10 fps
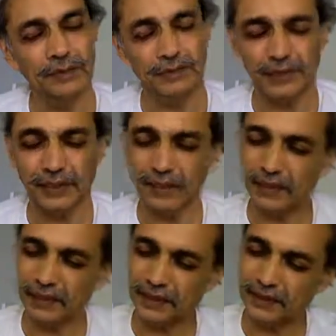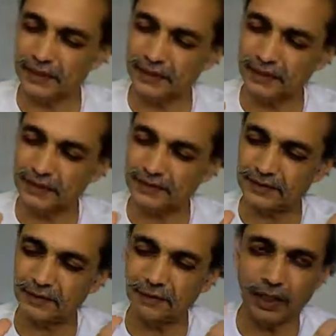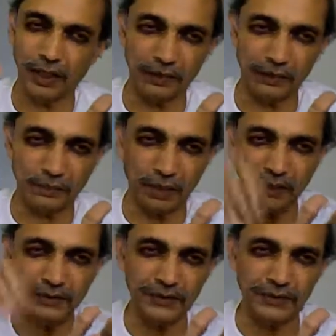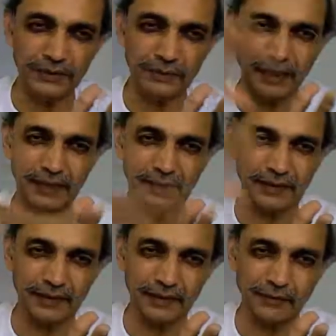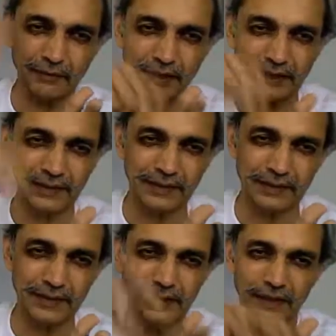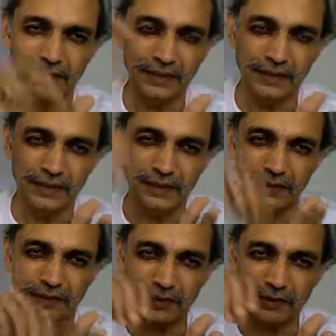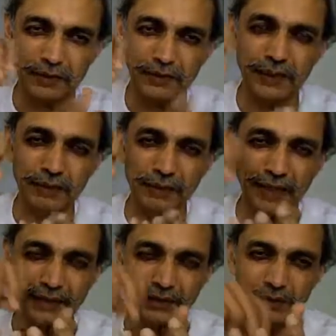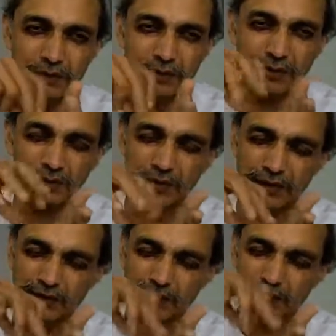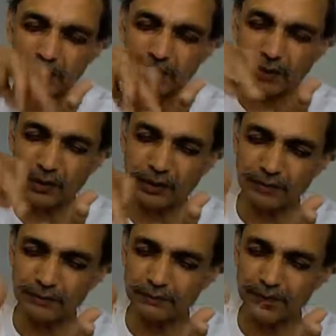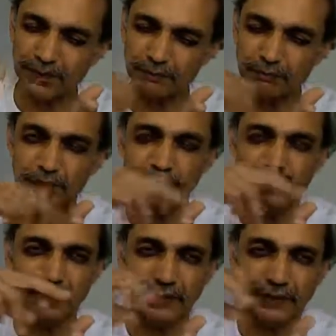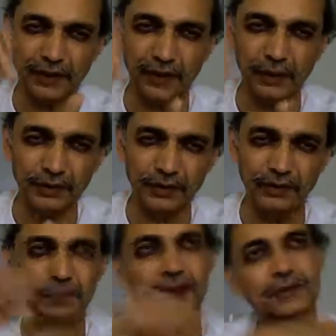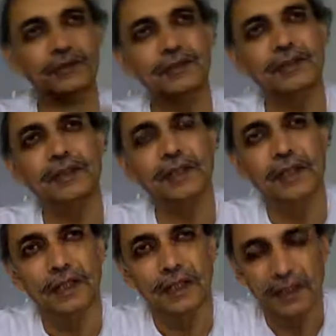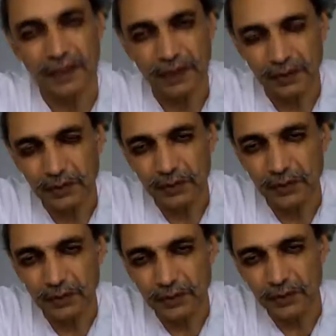and it somehow bounces back and reflects not only back to you, but to a lot of people around the person who